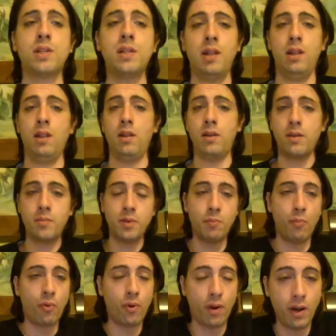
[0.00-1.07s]
a little bit
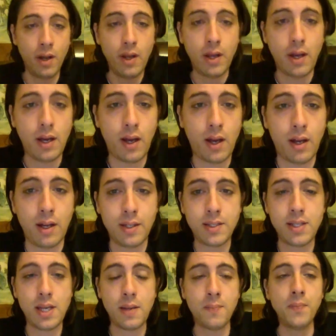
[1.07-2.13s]
more, let's
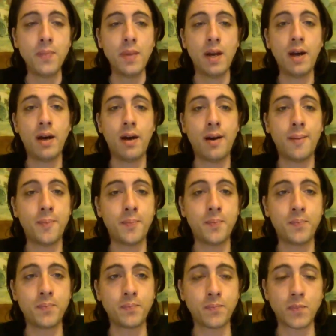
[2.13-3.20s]
say, a
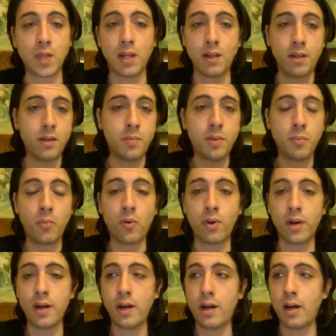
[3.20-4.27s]
little bit
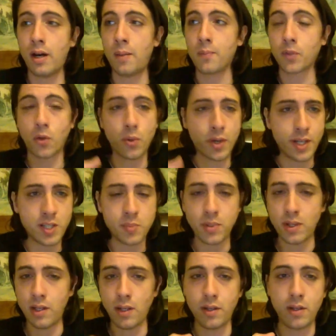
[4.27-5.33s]
more crisp
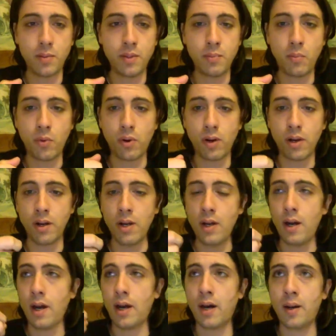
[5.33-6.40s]
and a little bit more,
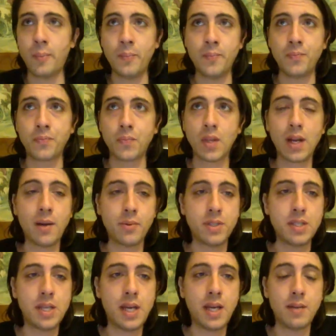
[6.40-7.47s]
I would
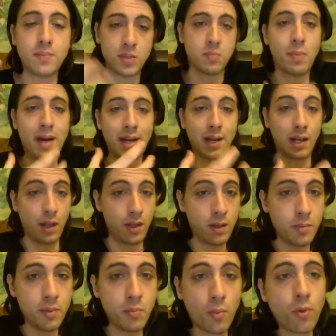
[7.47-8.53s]
say, spiting a little
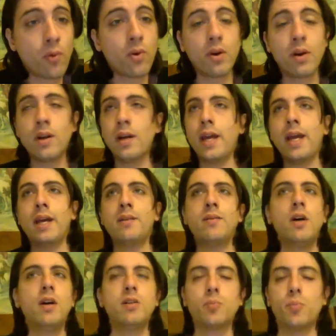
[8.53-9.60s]
bit more and
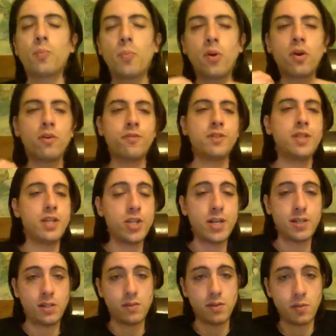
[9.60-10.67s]
perfect
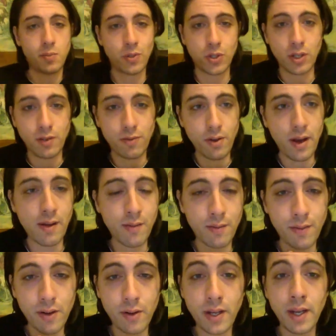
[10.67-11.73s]
digestive, especially if you have a
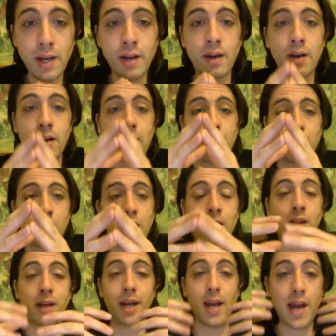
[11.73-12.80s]
very kind of
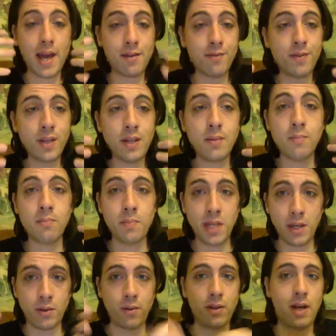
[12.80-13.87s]
like heavy
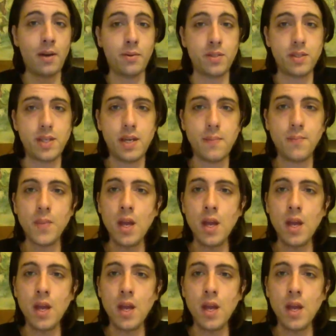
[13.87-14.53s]
meal, I would say.